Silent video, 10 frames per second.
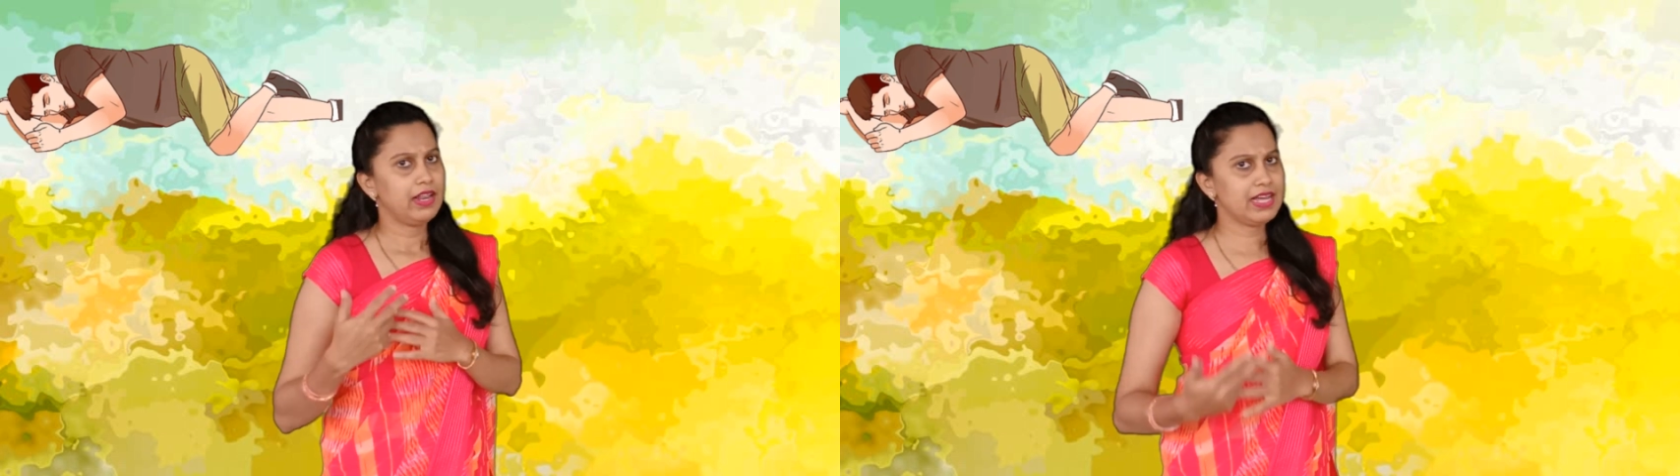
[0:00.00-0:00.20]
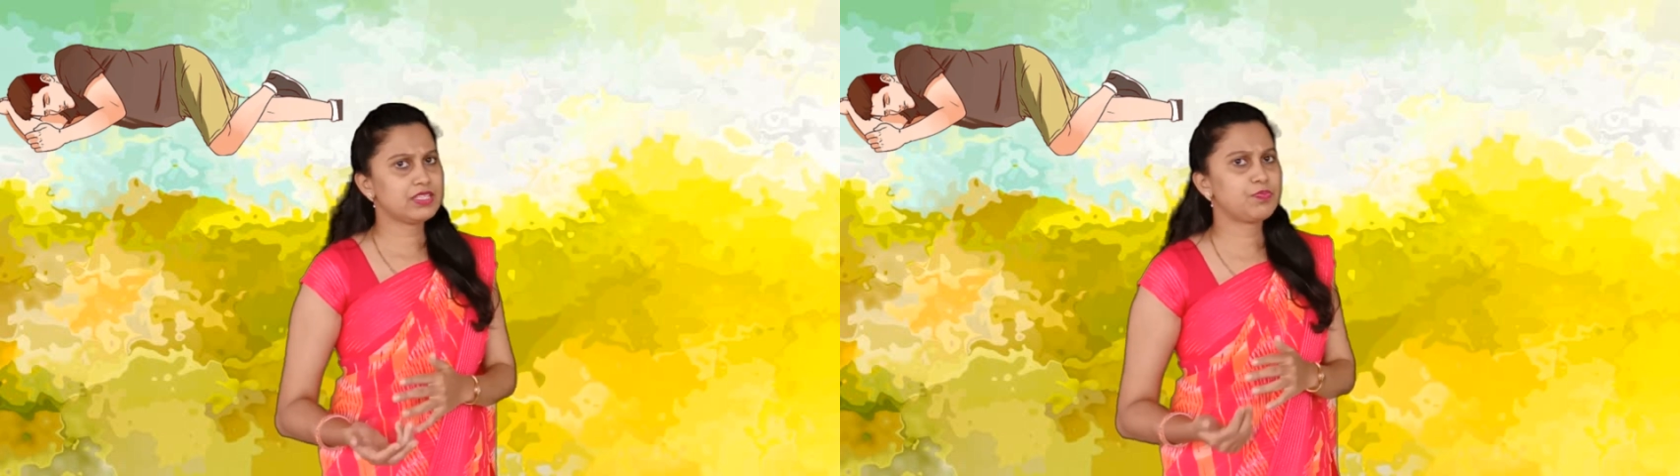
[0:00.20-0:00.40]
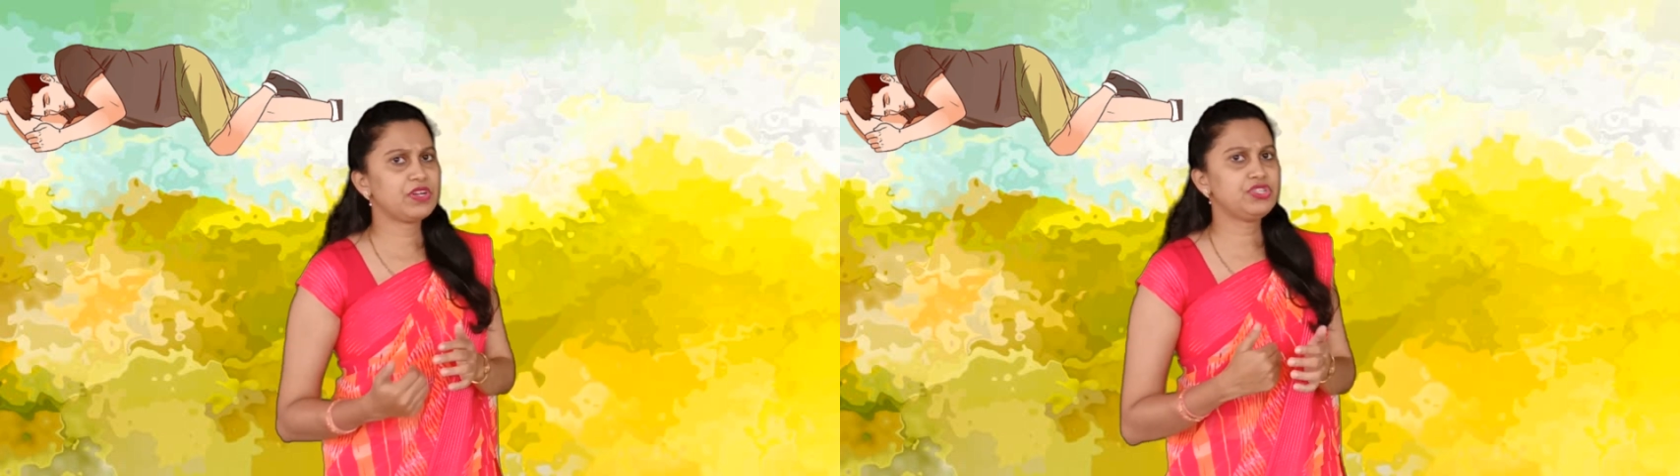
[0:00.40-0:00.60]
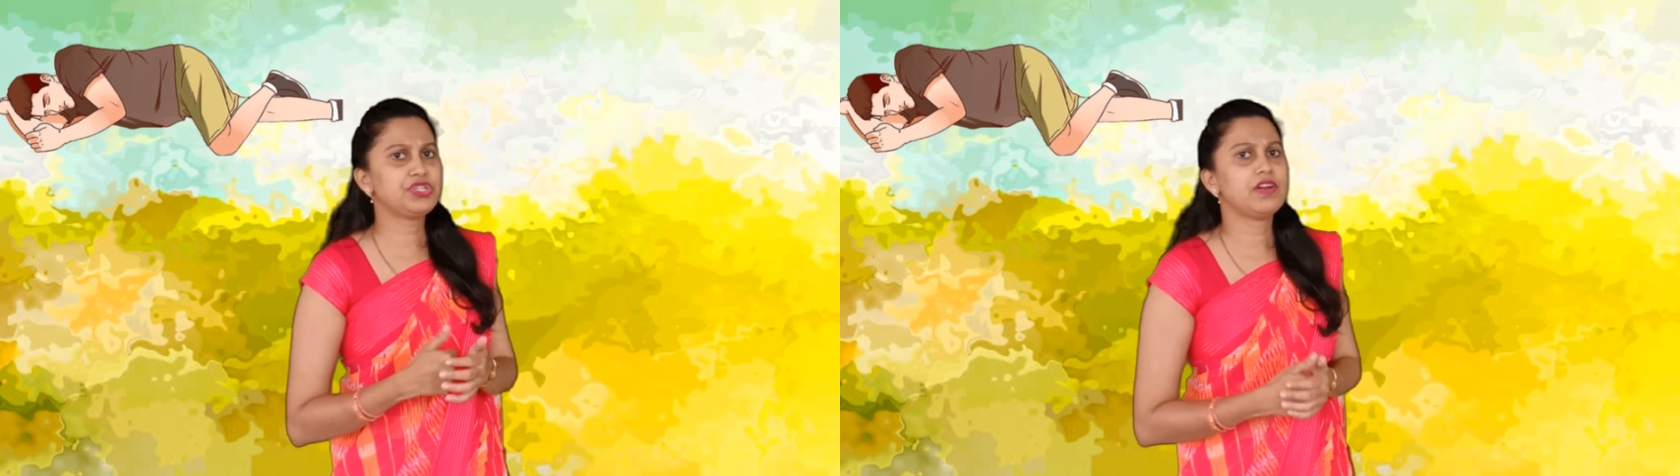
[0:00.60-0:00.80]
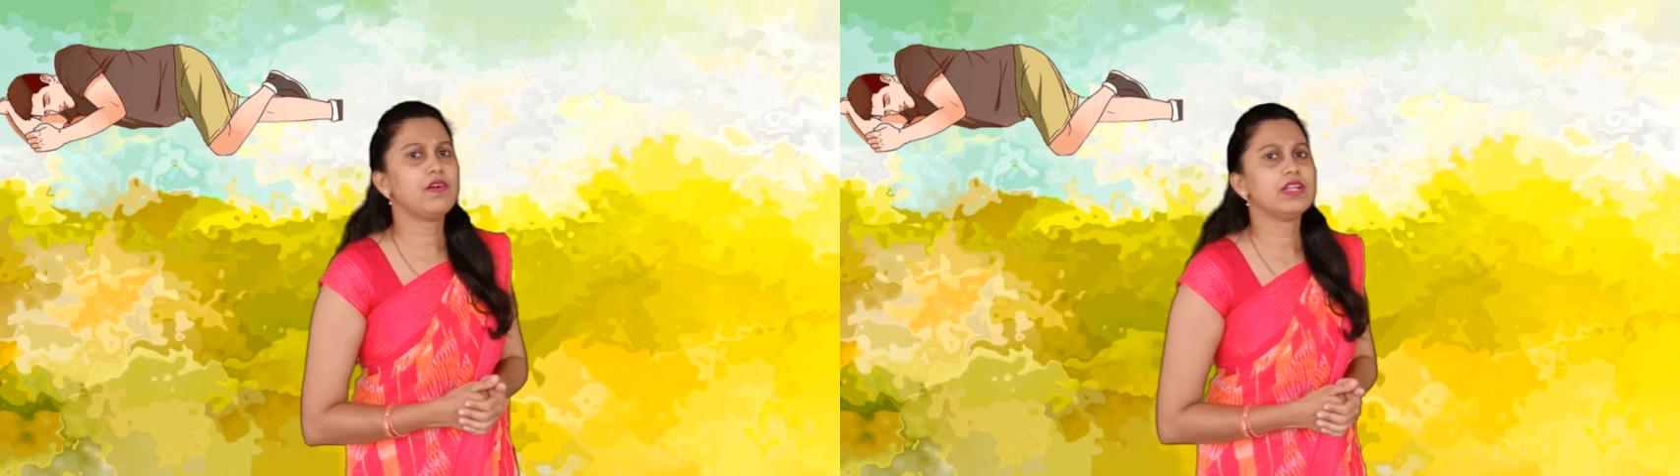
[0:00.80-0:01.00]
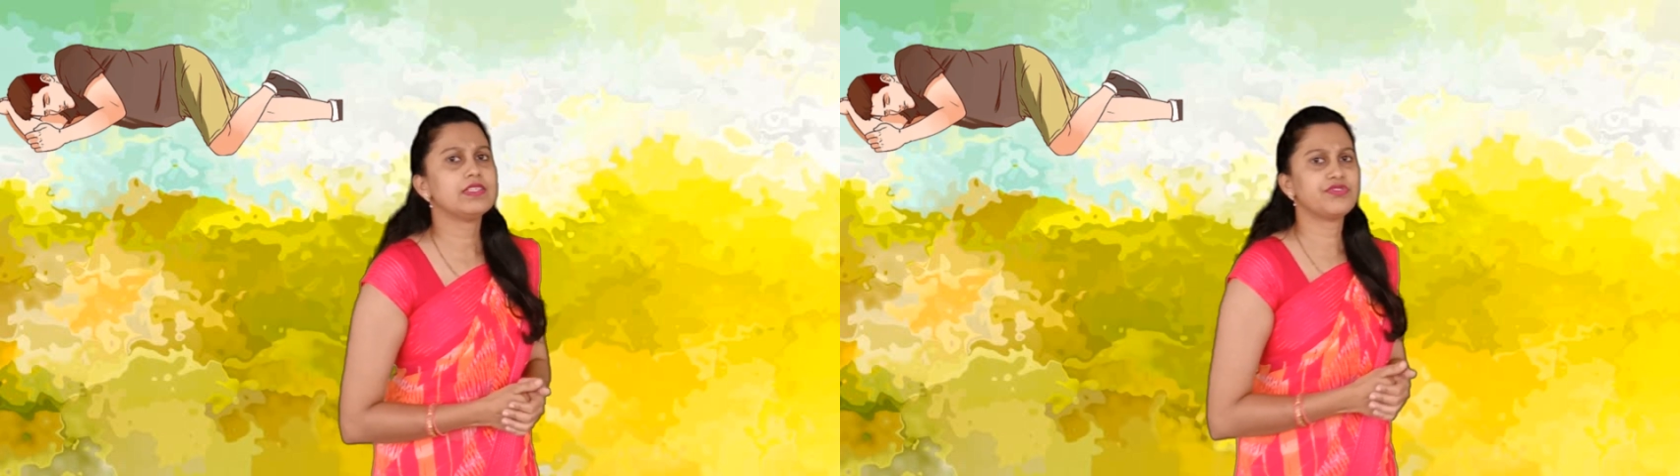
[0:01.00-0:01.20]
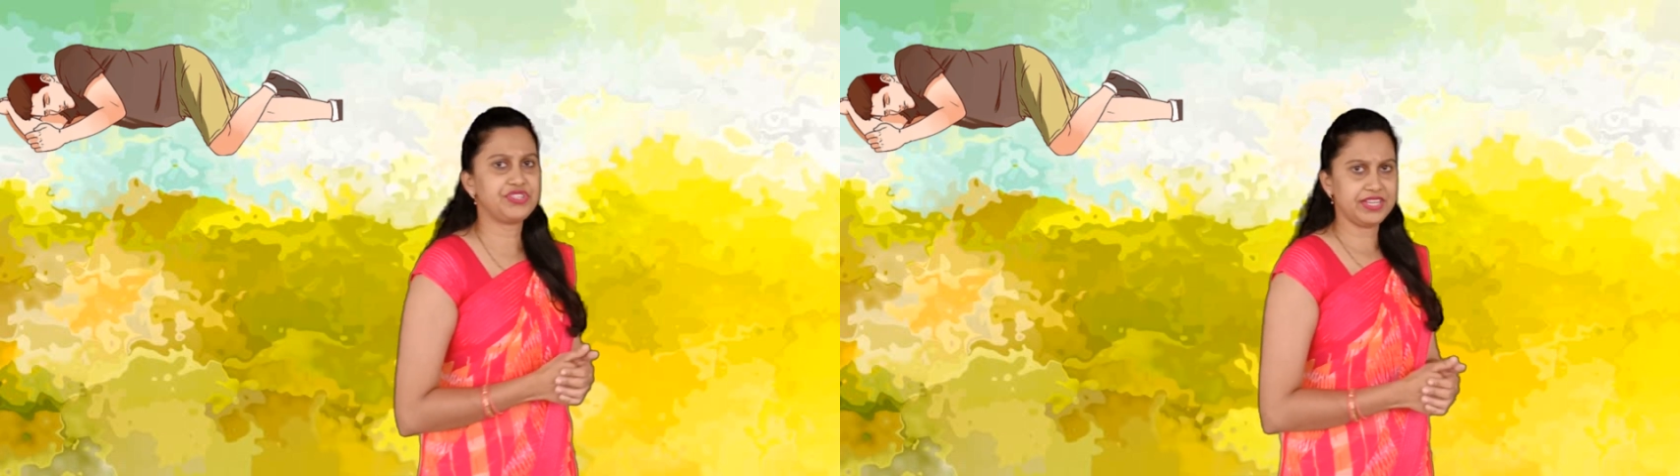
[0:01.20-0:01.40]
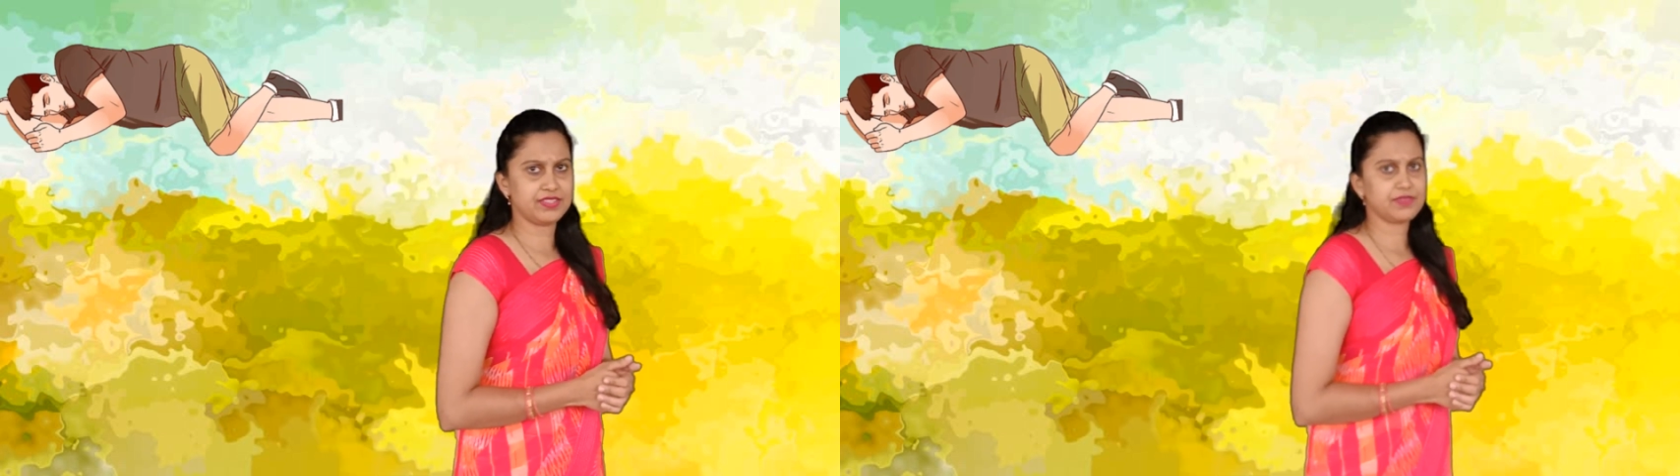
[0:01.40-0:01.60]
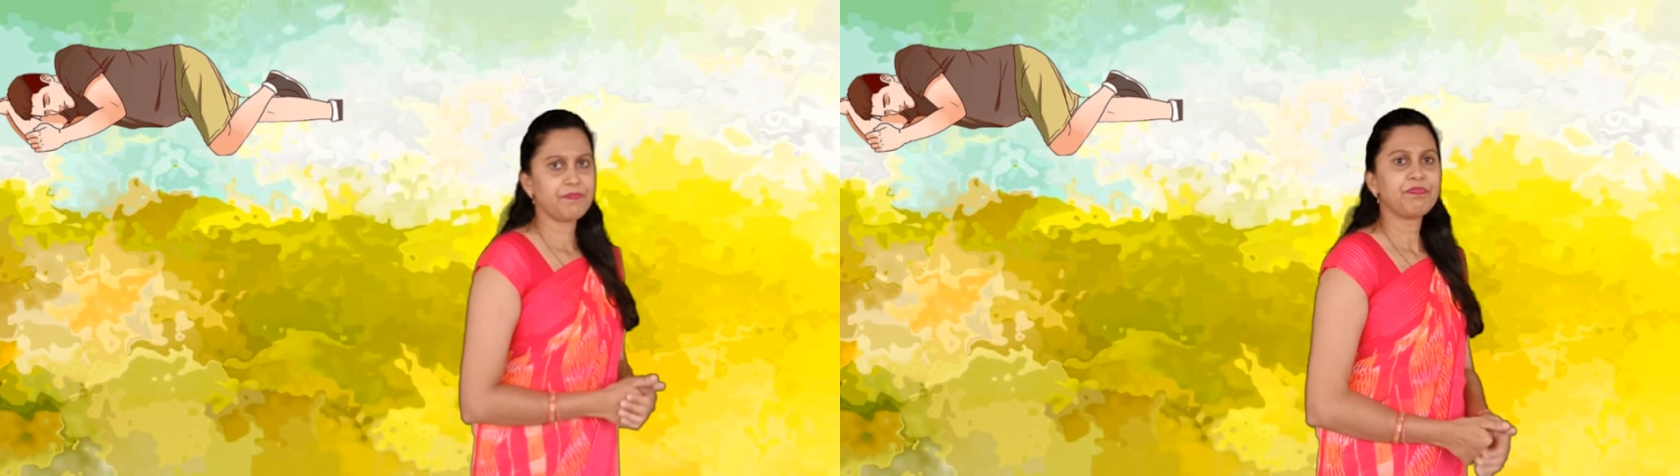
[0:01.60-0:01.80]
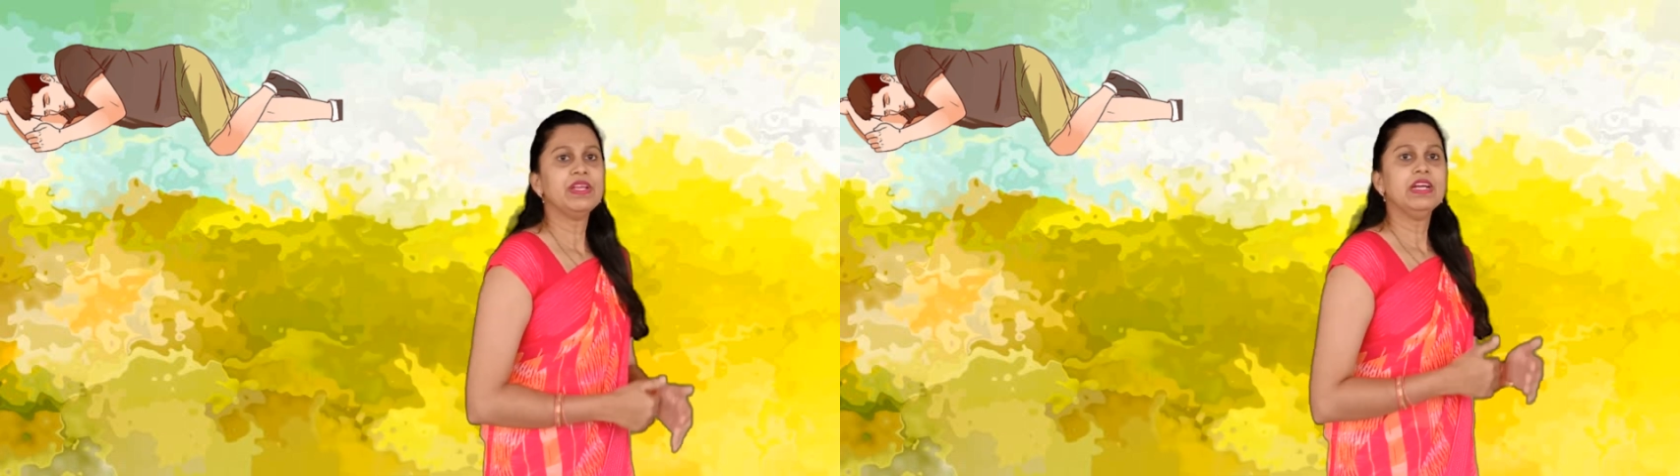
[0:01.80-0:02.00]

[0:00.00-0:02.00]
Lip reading: less pressure on his chest.